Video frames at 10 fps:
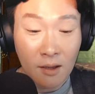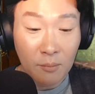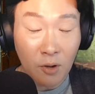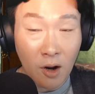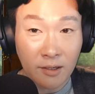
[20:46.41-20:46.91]

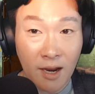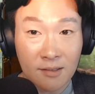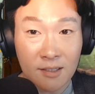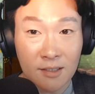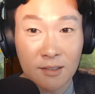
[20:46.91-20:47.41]

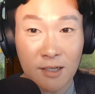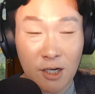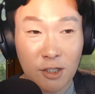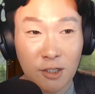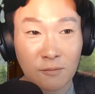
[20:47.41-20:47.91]
broadcasting
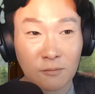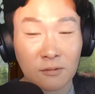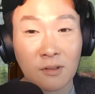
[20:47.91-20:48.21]
station.